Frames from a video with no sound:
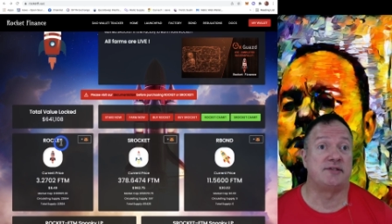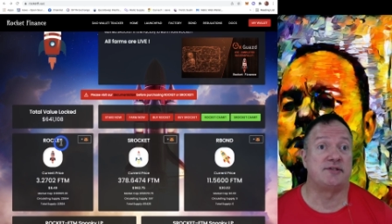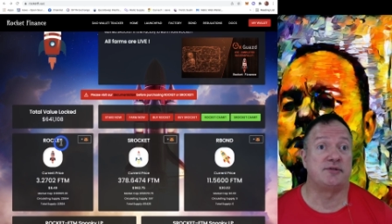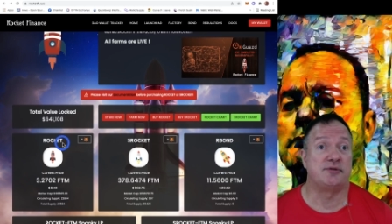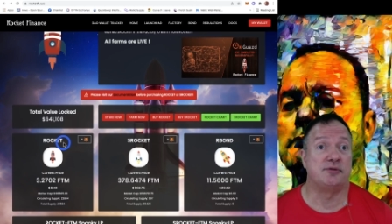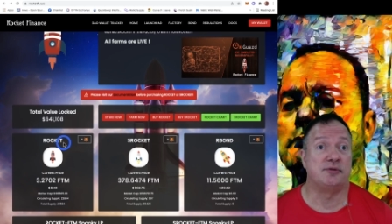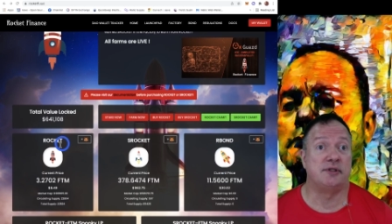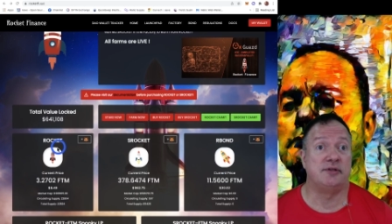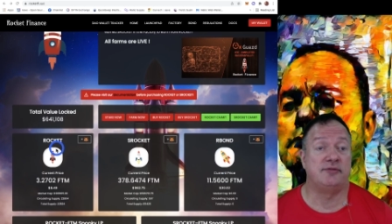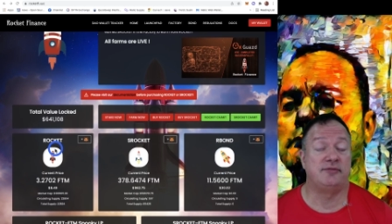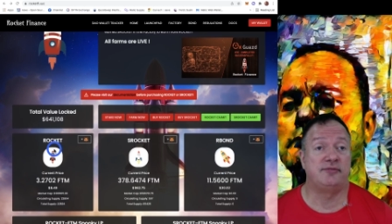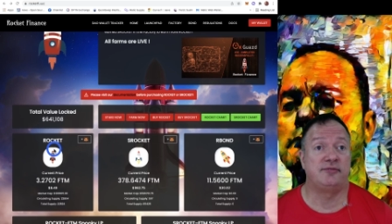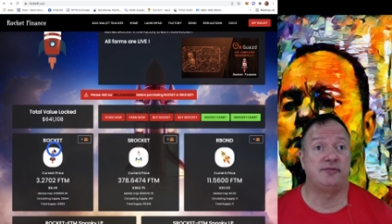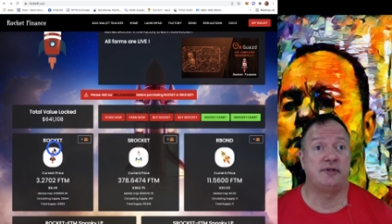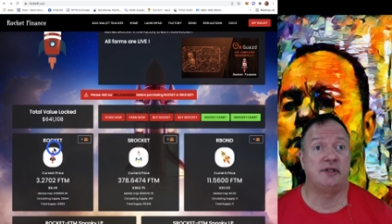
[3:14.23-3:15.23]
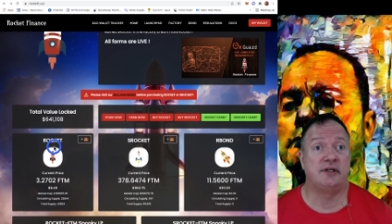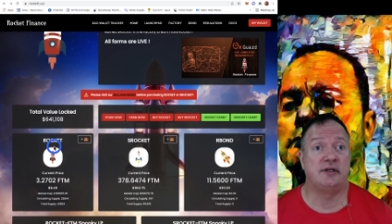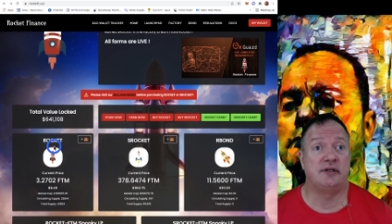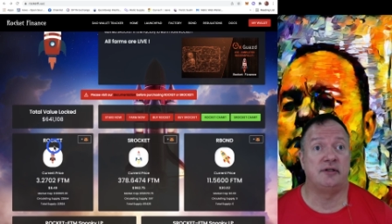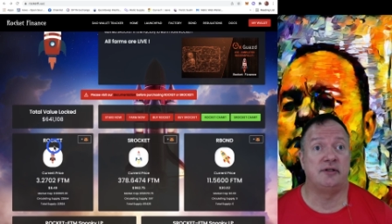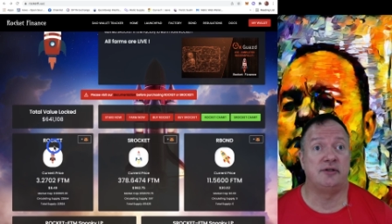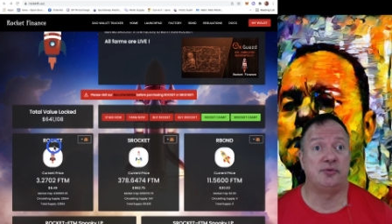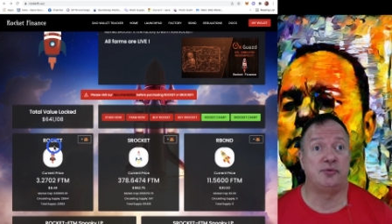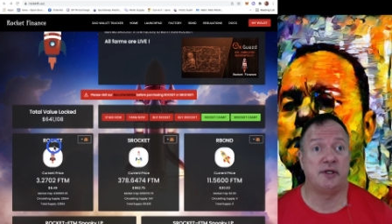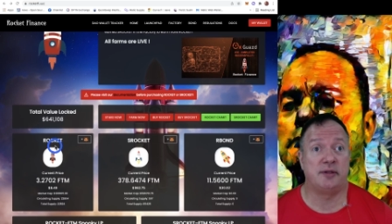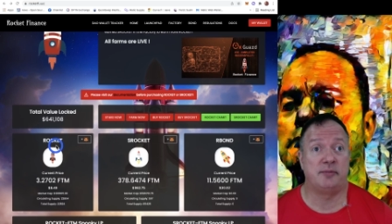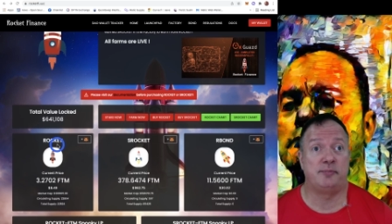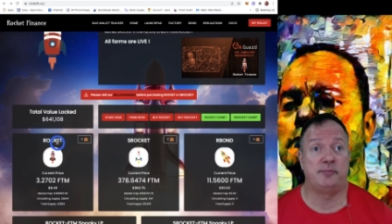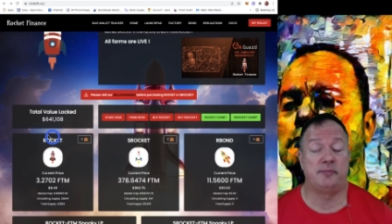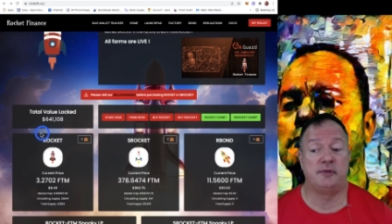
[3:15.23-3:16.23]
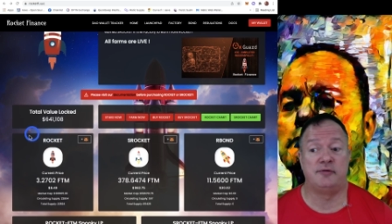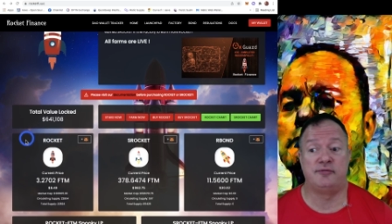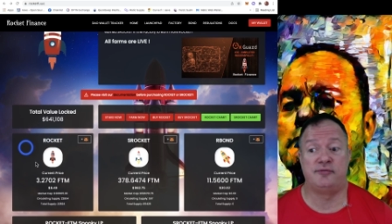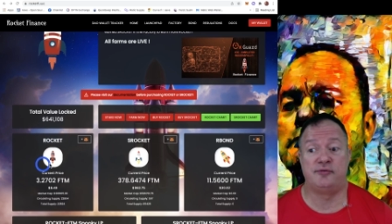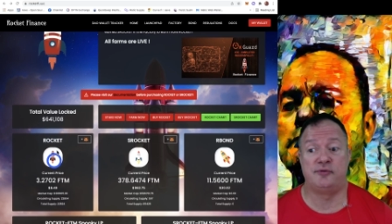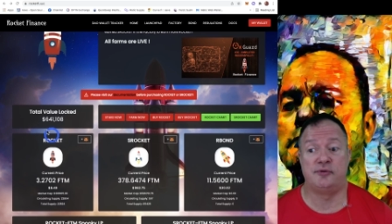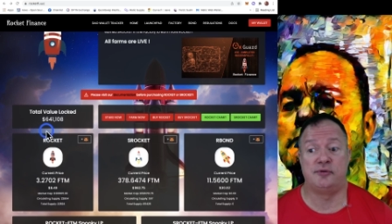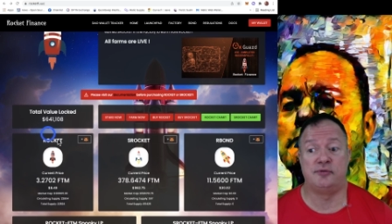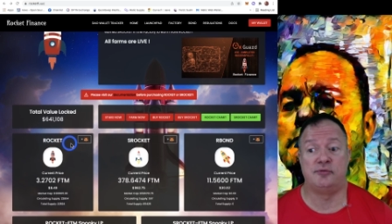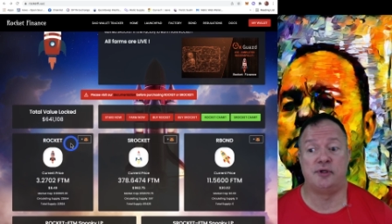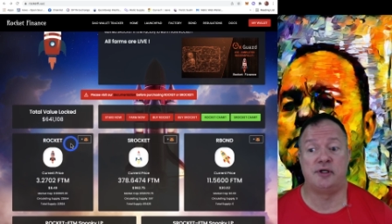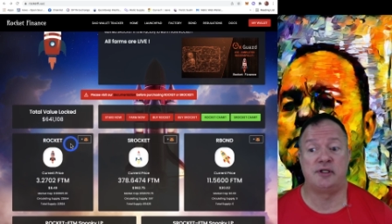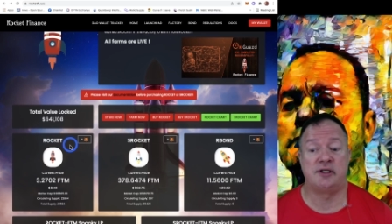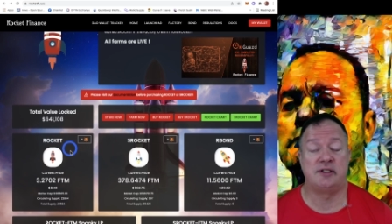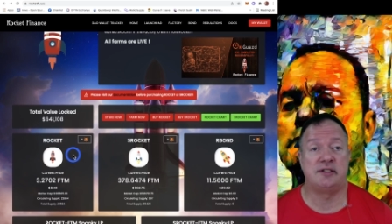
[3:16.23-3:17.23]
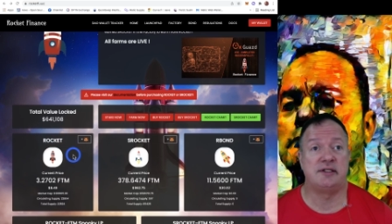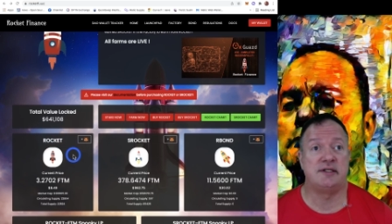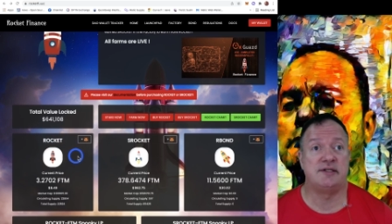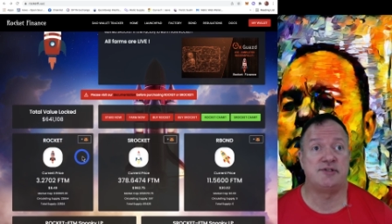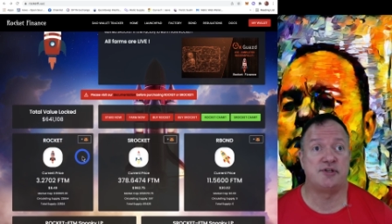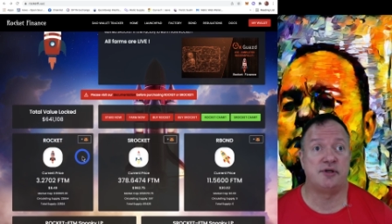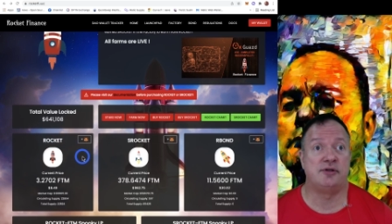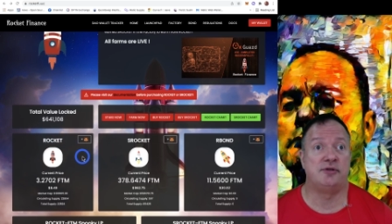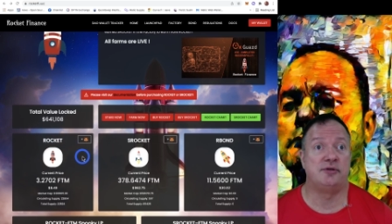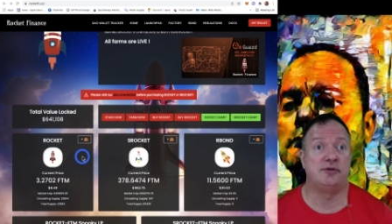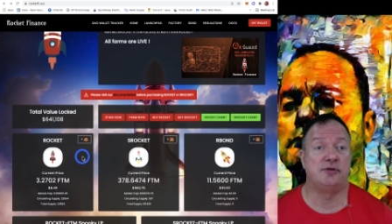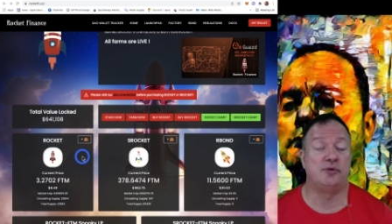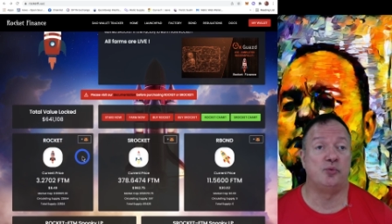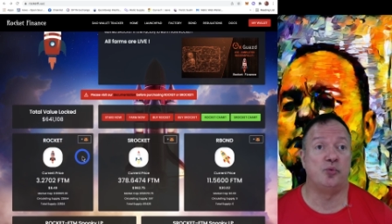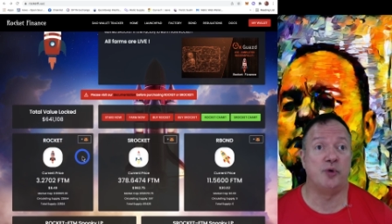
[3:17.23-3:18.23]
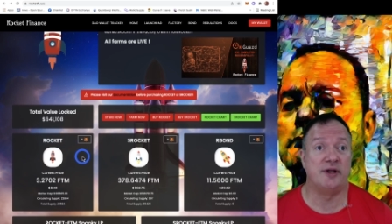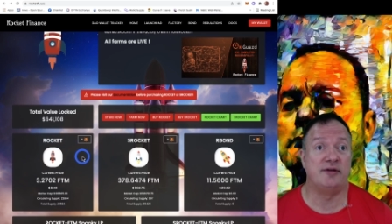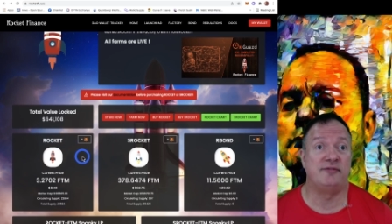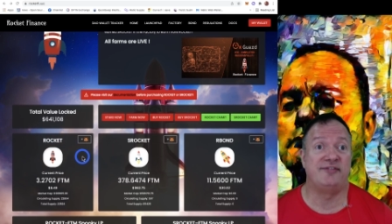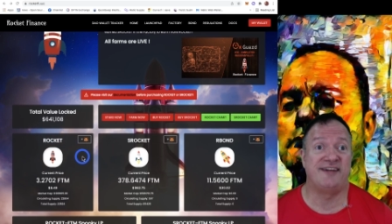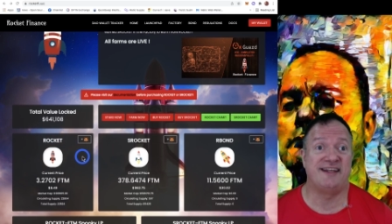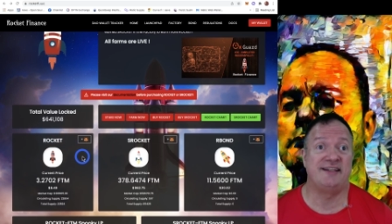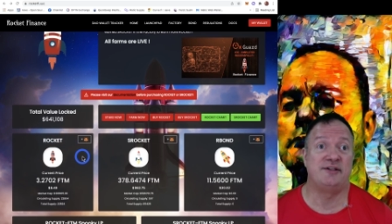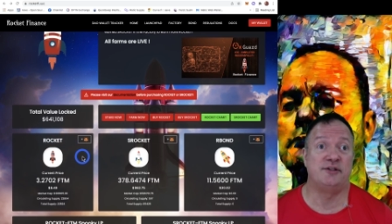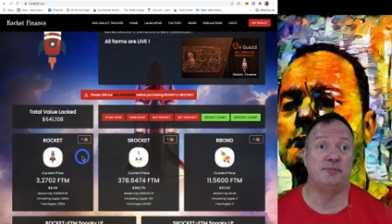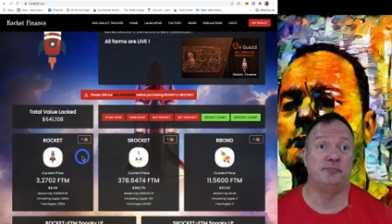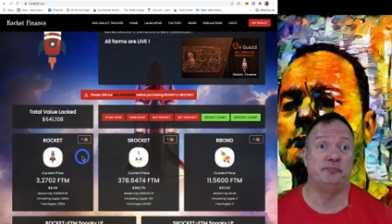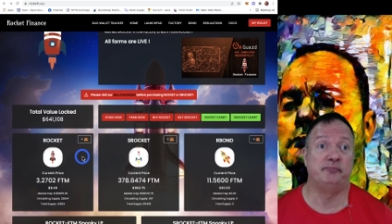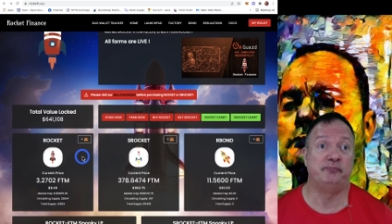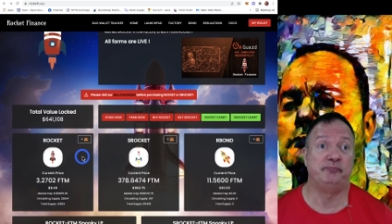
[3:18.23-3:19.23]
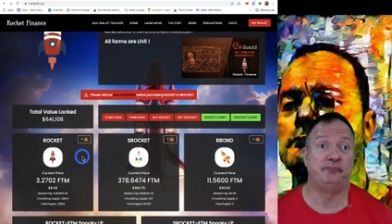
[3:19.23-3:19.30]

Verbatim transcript: So if the TWAP for Rocket is under 1 Fantom,